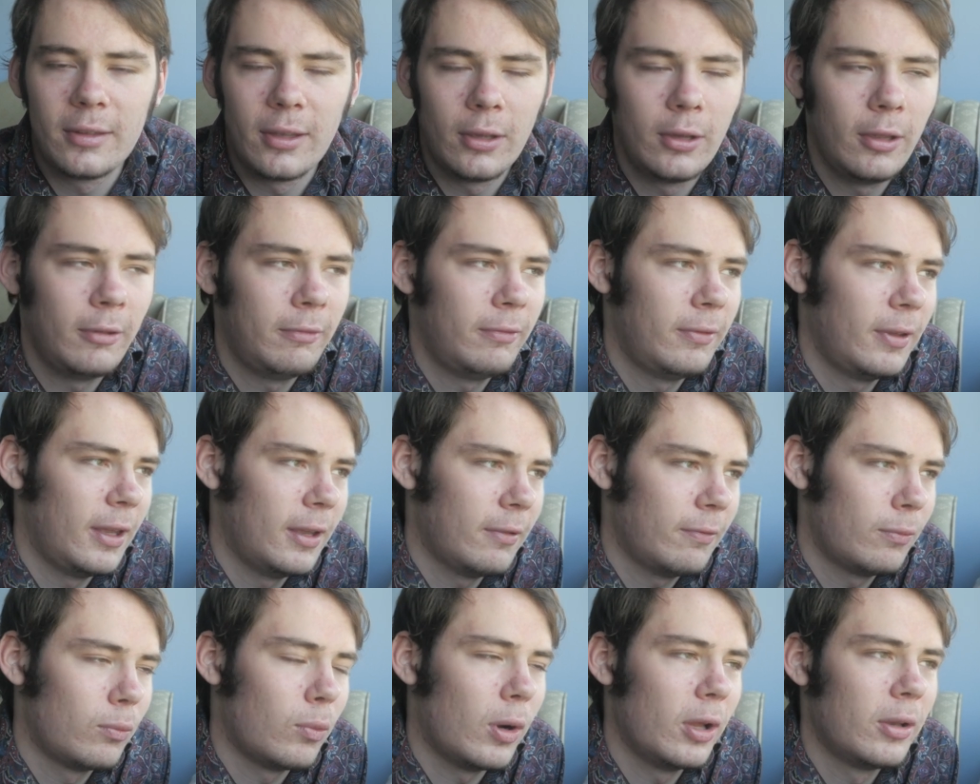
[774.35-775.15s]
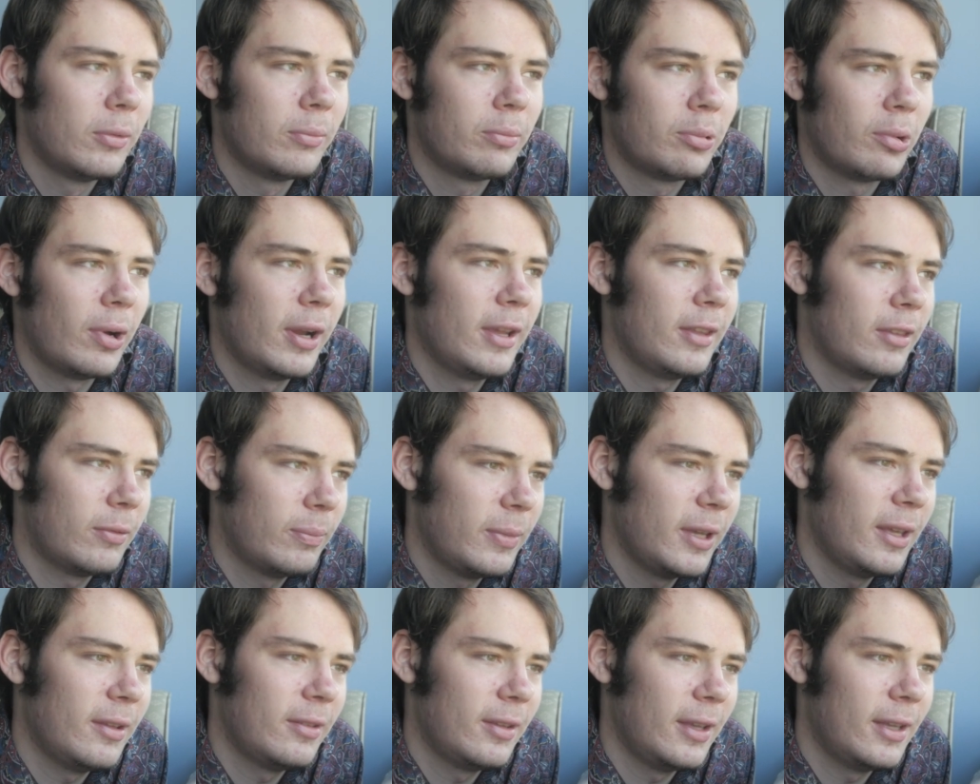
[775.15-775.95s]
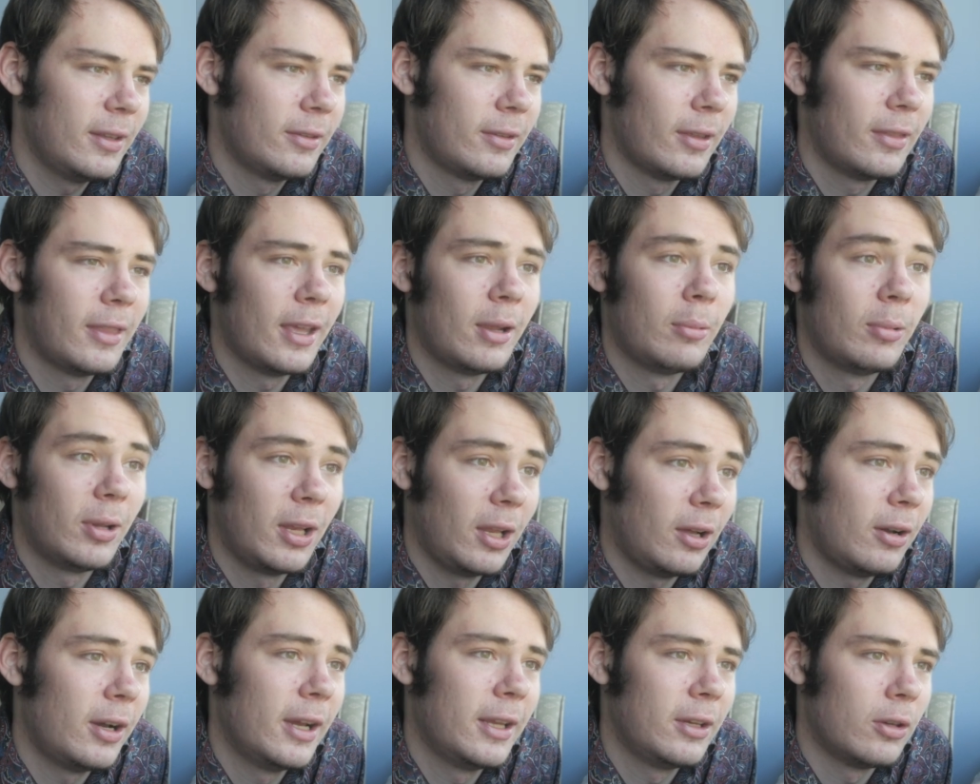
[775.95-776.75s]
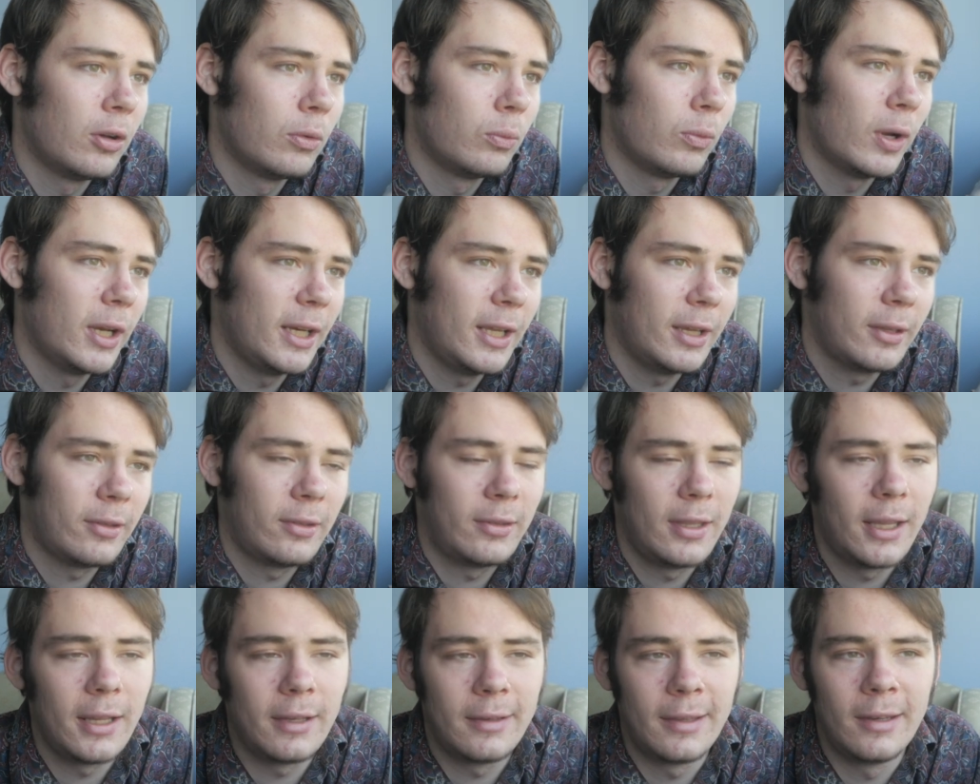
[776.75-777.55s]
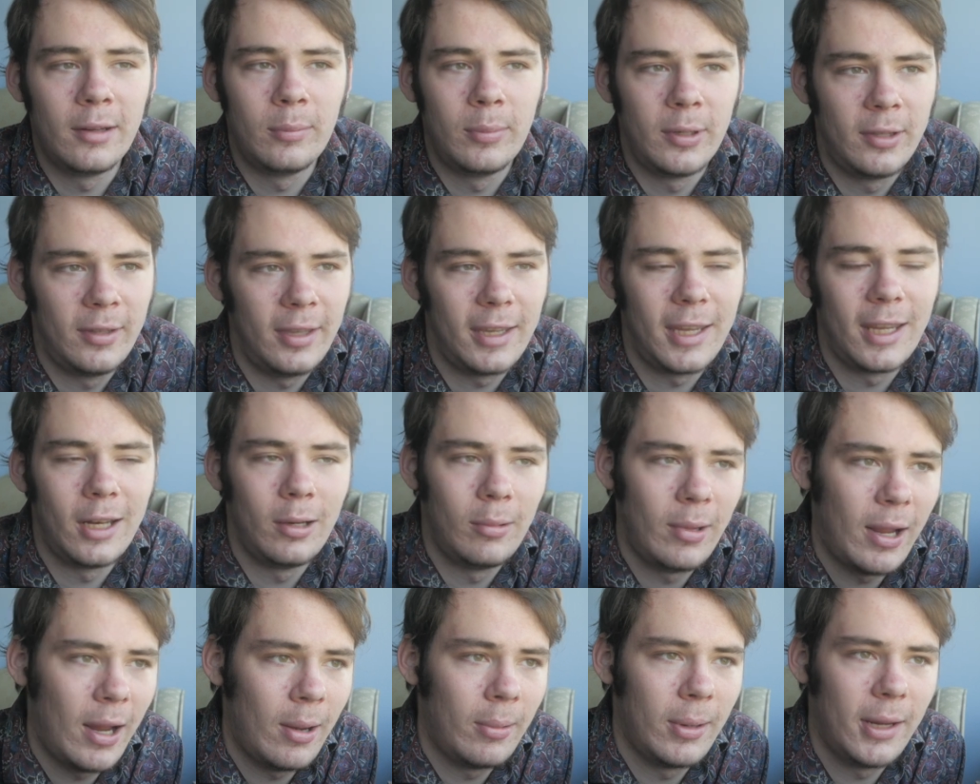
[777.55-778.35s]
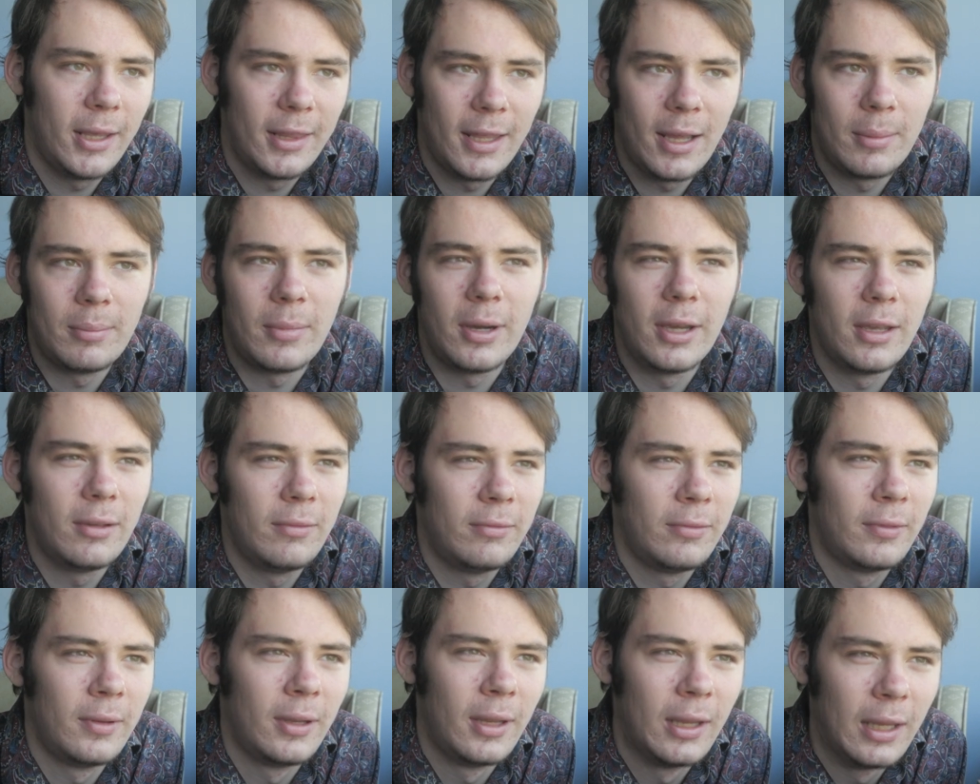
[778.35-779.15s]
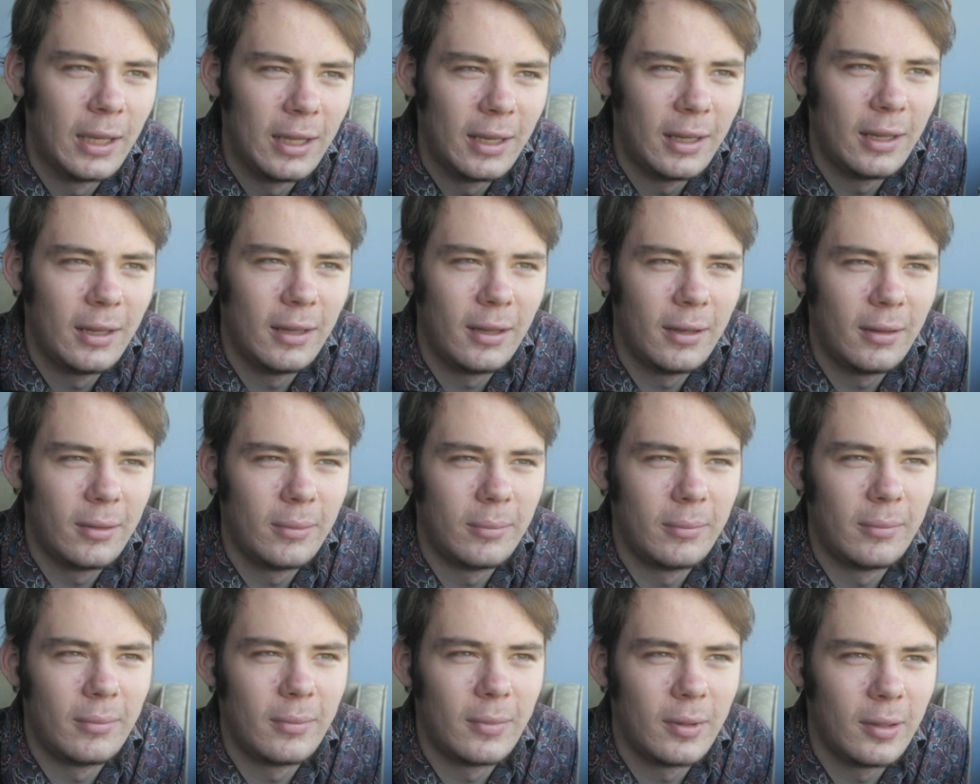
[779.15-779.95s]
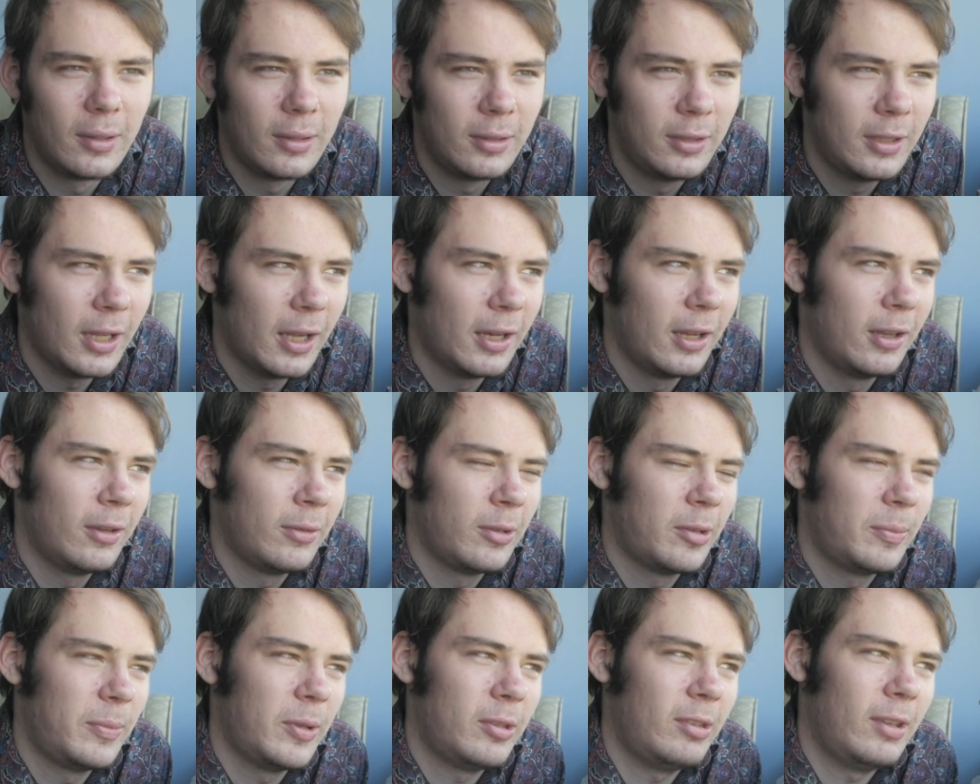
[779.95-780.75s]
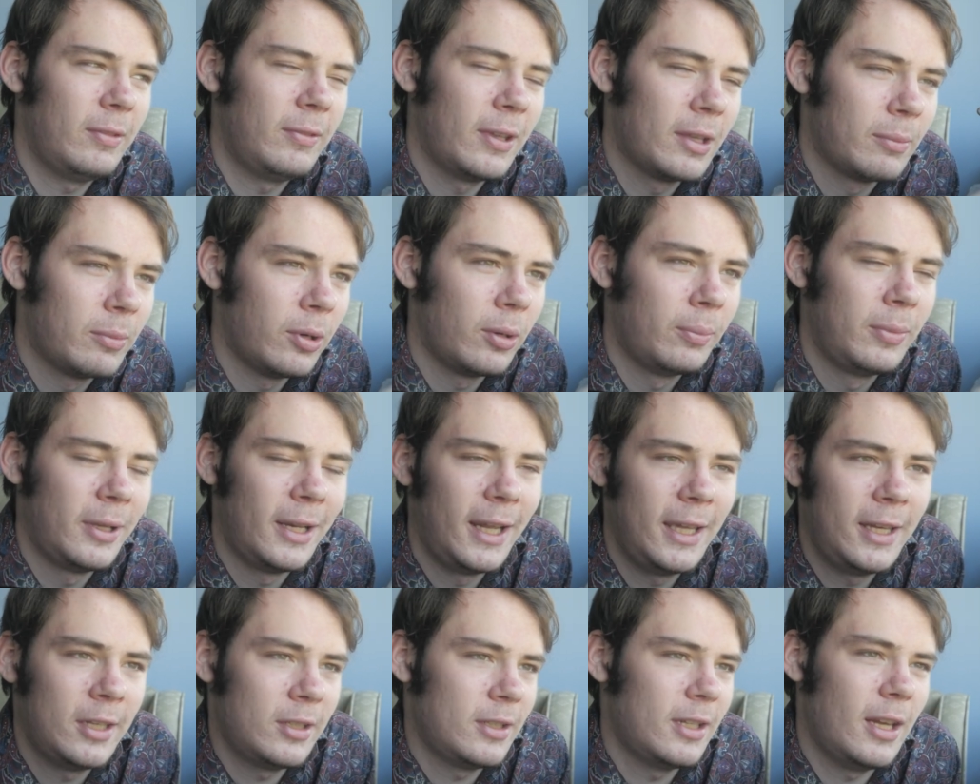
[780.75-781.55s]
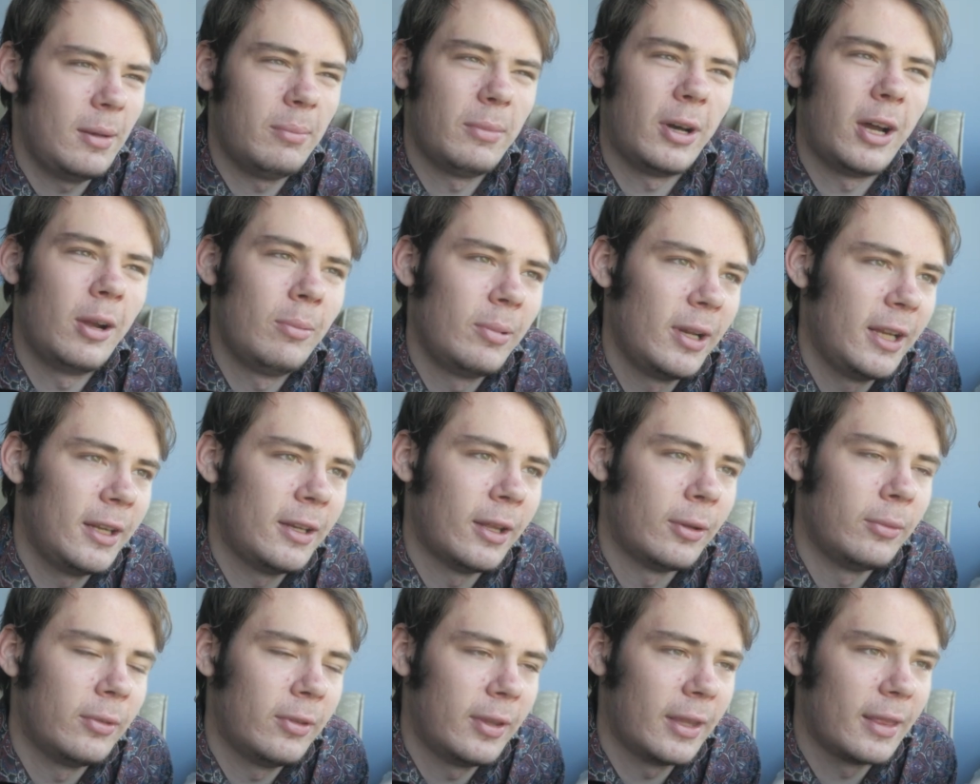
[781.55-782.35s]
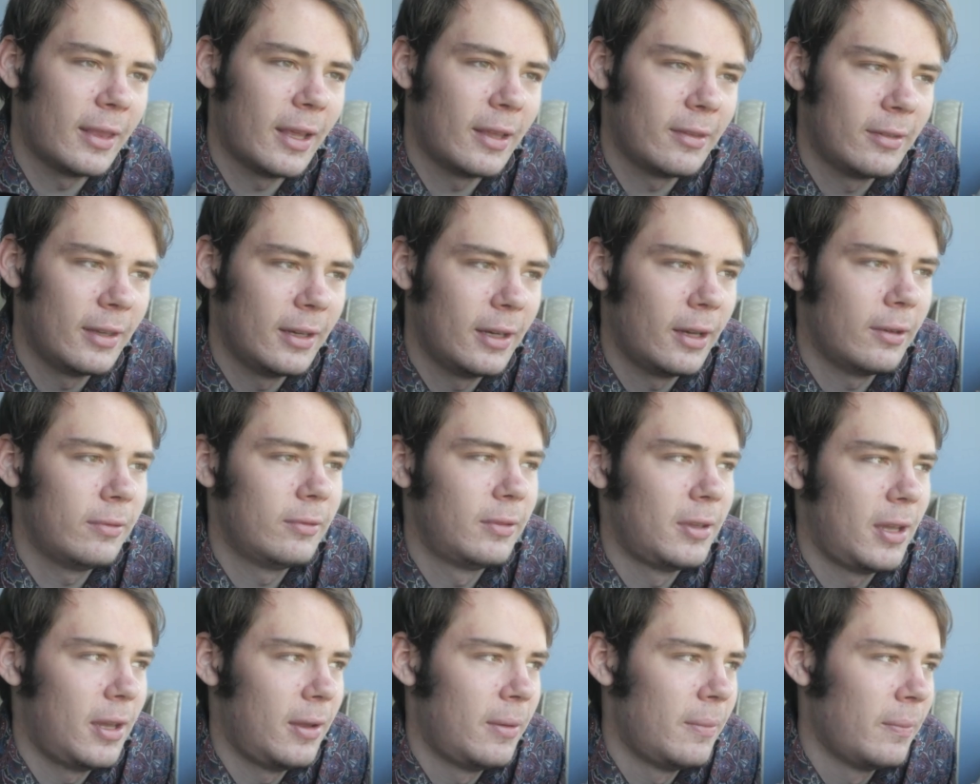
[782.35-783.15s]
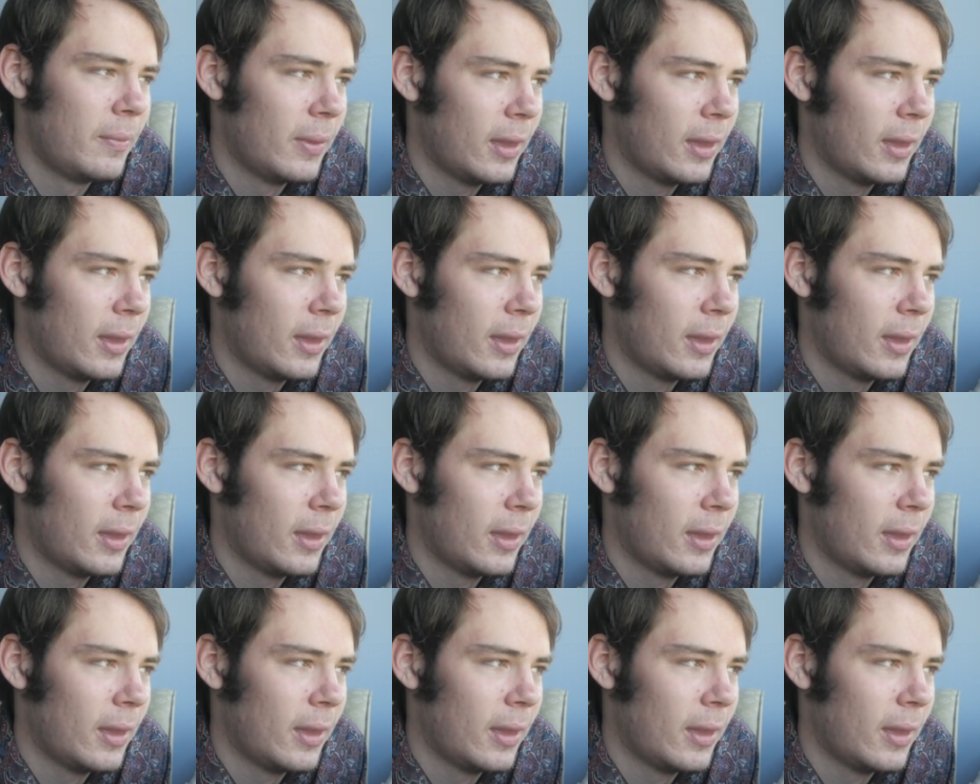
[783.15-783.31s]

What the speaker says: So if one prey species that they relied on went extinct in a particular area, that might have done a specific population in, but I really don't think that's enough to